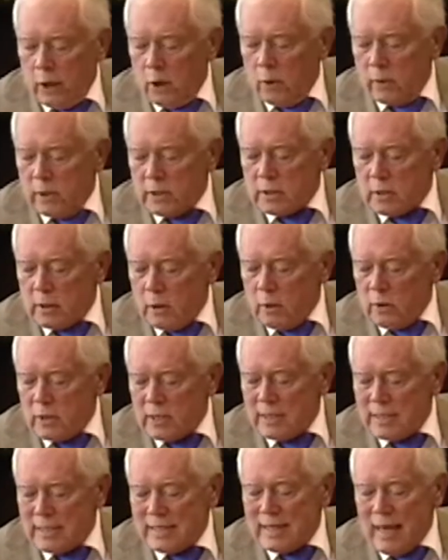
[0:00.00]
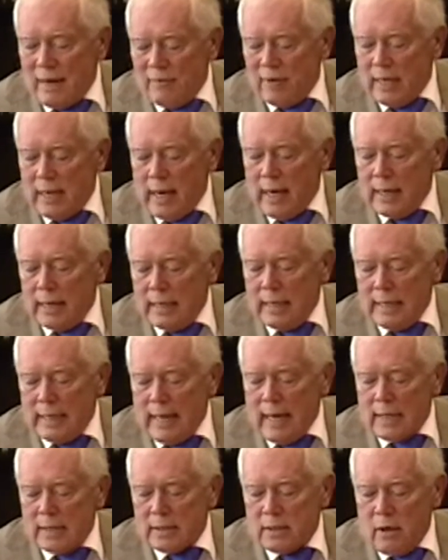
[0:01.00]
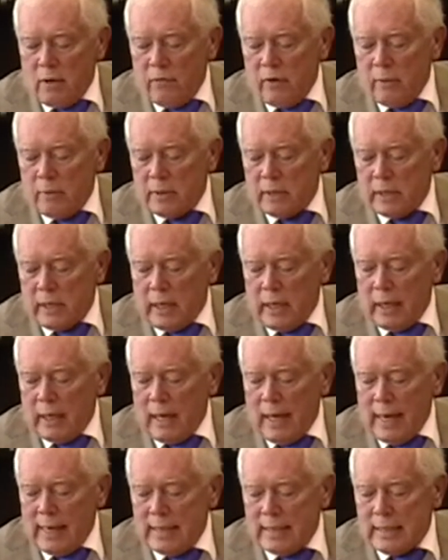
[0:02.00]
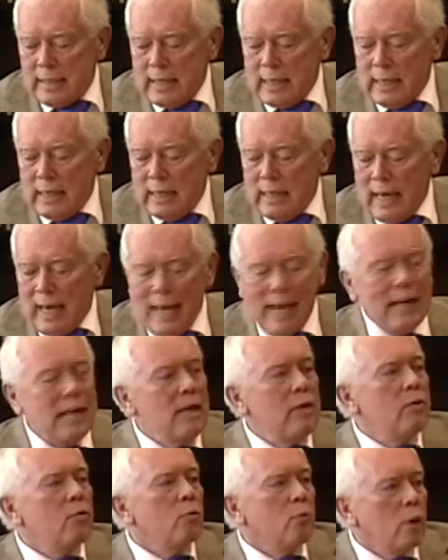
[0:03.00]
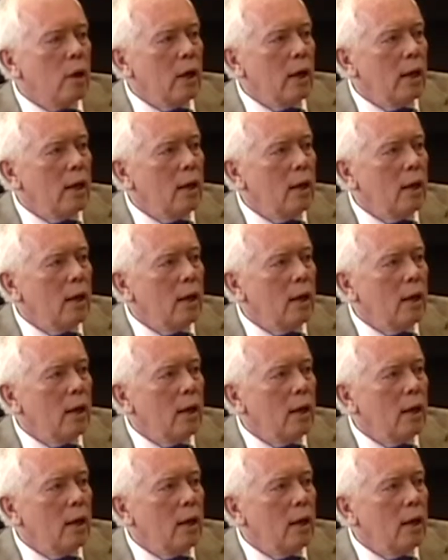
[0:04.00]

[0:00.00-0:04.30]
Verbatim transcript: Lewis. Lewis is 78, and he dies November 10, 1883.